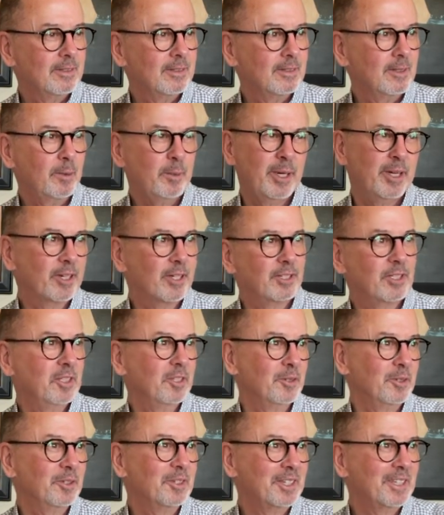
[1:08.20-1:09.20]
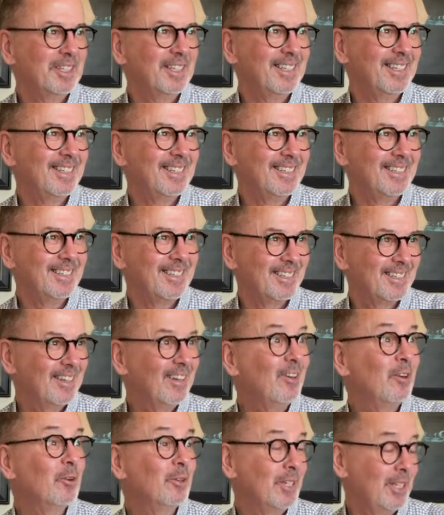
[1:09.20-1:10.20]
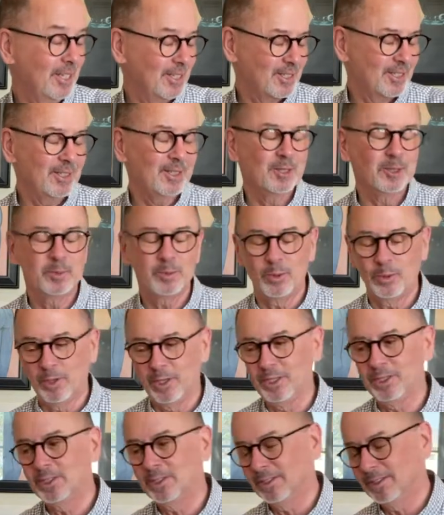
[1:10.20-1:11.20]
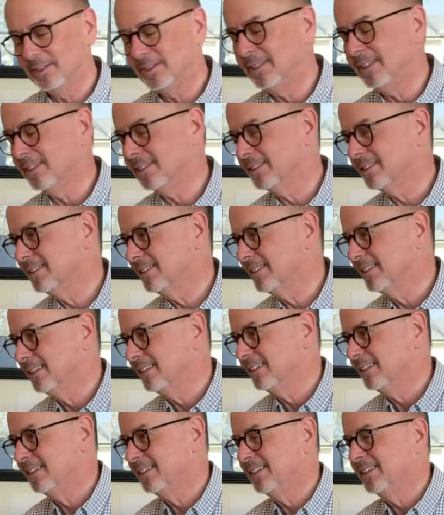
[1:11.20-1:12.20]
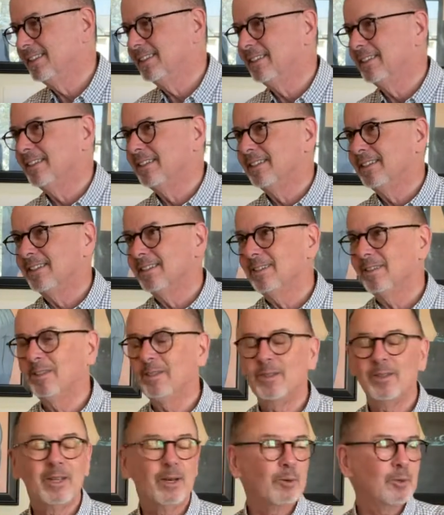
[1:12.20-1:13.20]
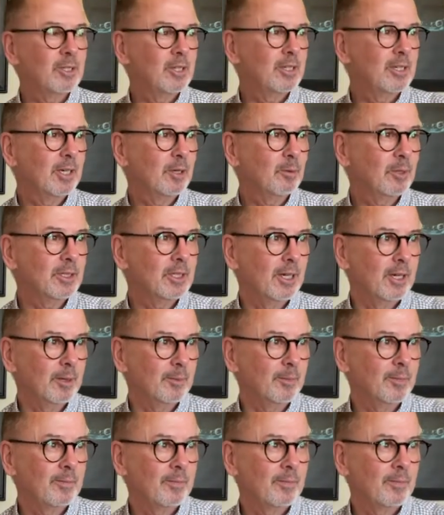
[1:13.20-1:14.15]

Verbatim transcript: America inspiration. Too. Oh yes, of Rachel Rising. Yes. Oh, that was a terrible time.